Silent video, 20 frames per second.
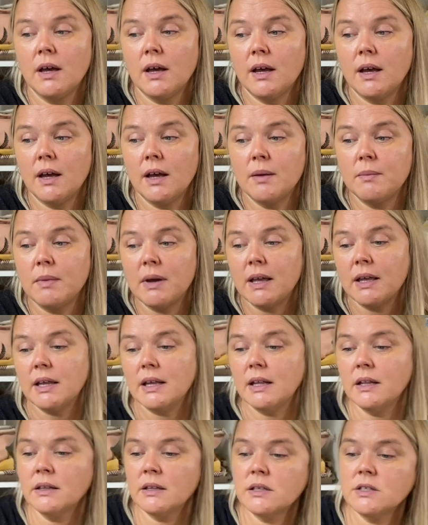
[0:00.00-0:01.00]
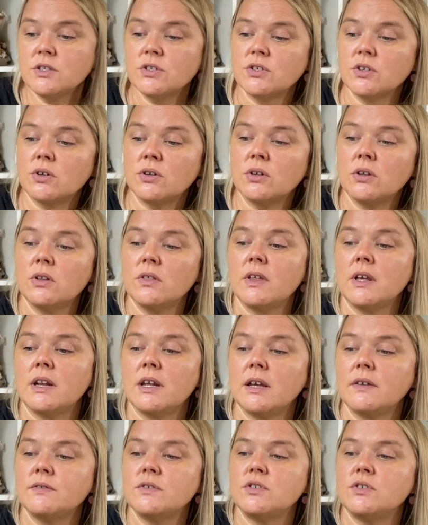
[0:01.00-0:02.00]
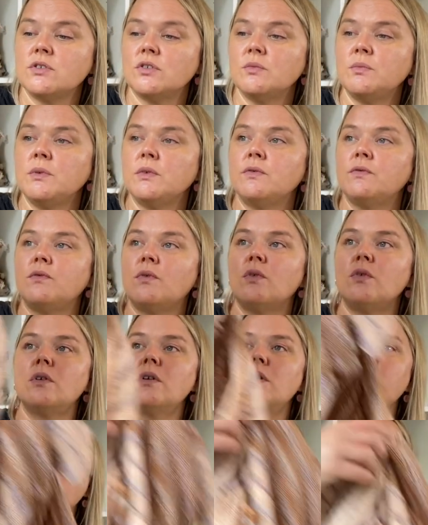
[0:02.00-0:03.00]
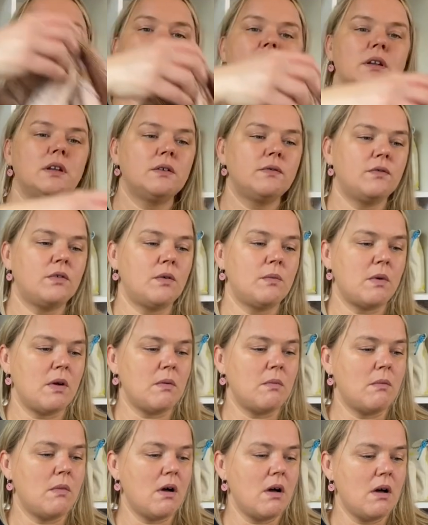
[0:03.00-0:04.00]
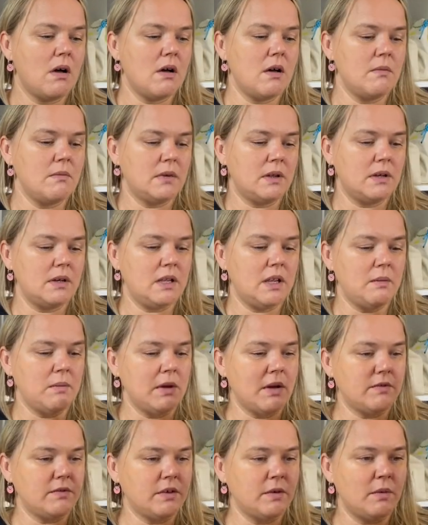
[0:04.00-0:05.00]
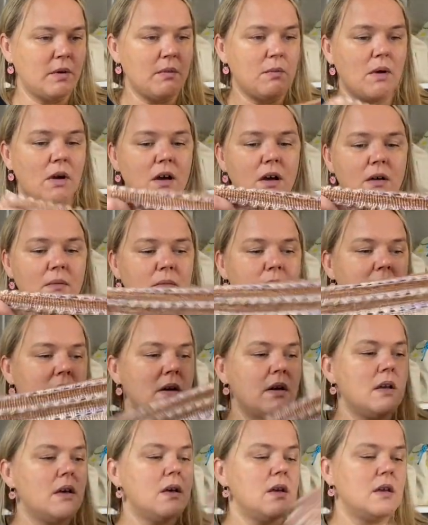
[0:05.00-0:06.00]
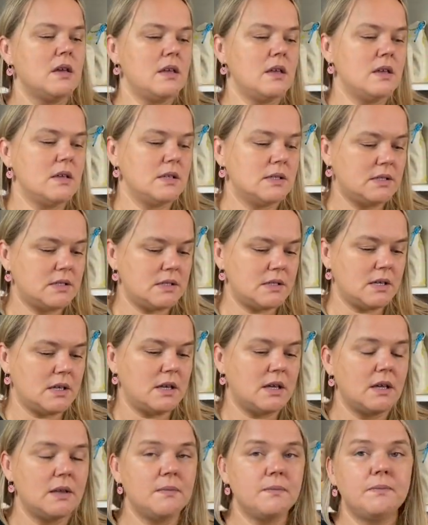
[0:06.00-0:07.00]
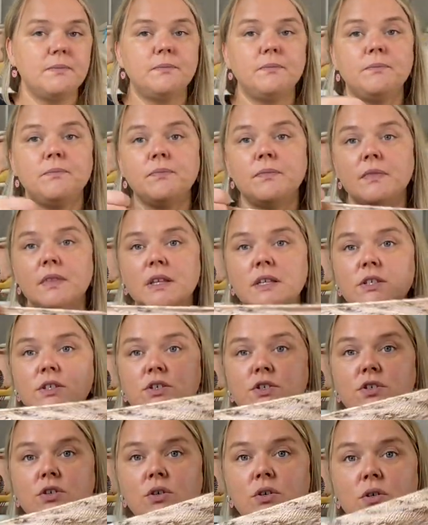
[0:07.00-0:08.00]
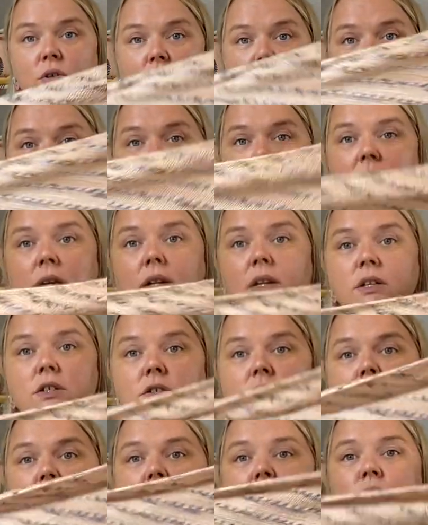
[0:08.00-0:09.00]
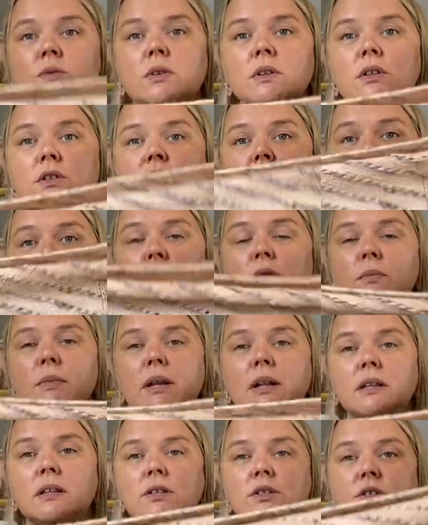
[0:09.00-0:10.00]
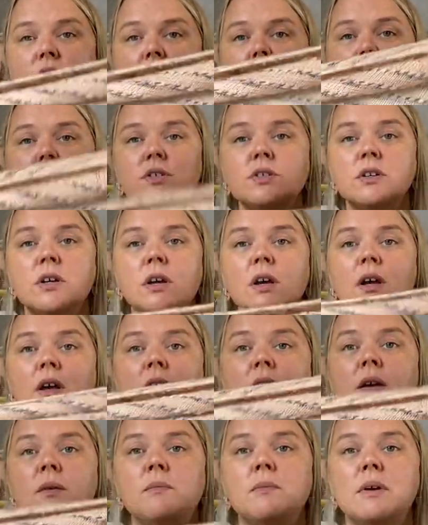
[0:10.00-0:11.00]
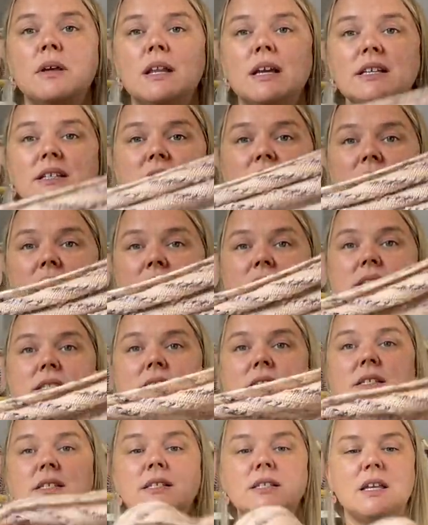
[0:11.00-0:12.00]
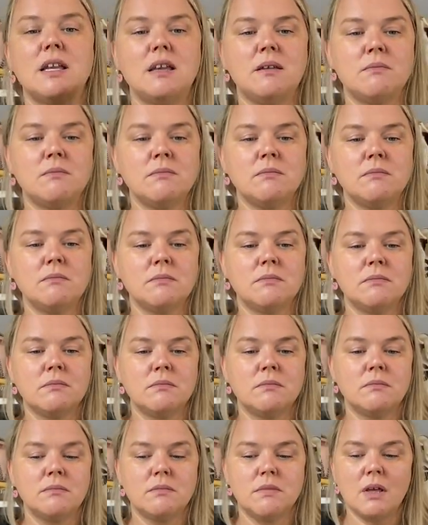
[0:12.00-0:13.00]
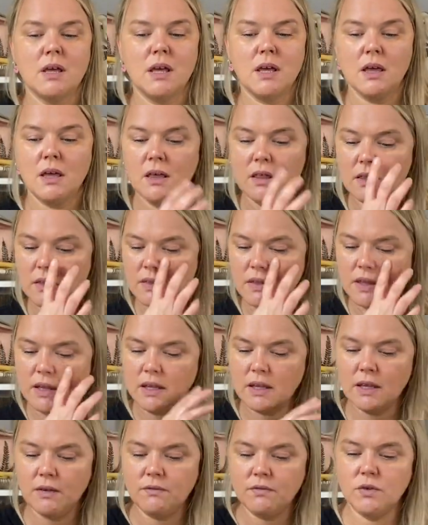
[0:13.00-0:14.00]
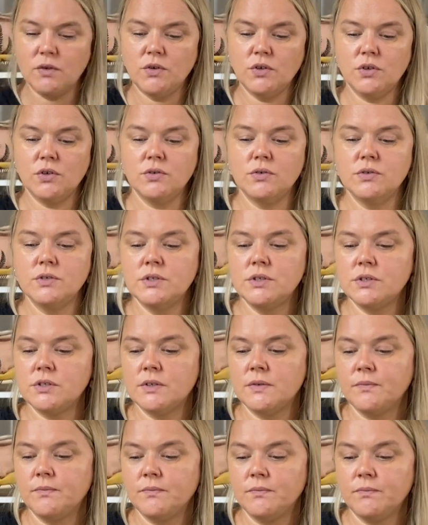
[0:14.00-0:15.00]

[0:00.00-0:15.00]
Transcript: My Elna shawl that I have showed before, the one I knit for my mom and named after my mom, is this shawl, and this one is all metal and tush. But actually it's the same thing if you use